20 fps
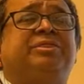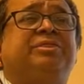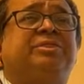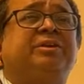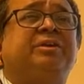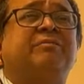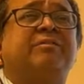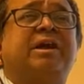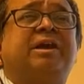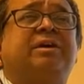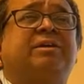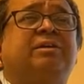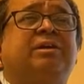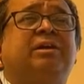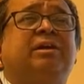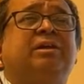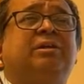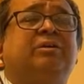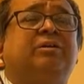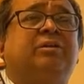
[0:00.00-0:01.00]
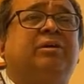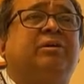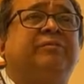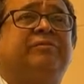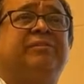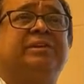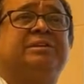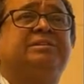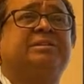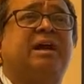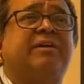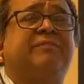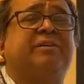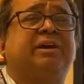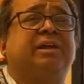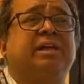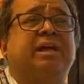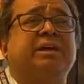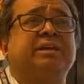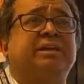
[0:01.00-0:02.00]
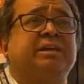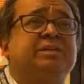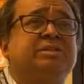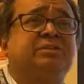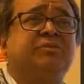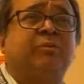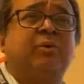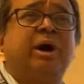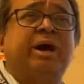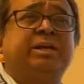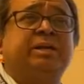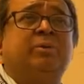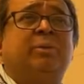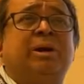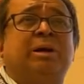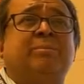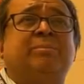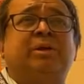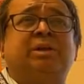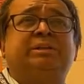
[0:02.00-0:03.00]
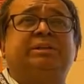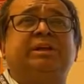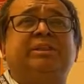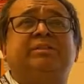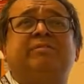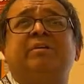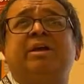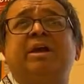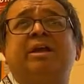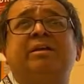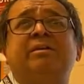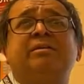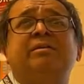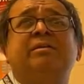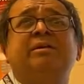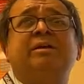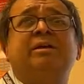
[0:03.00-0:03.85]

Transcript: theoretical or philosophical ideas of why you want to multi-thread.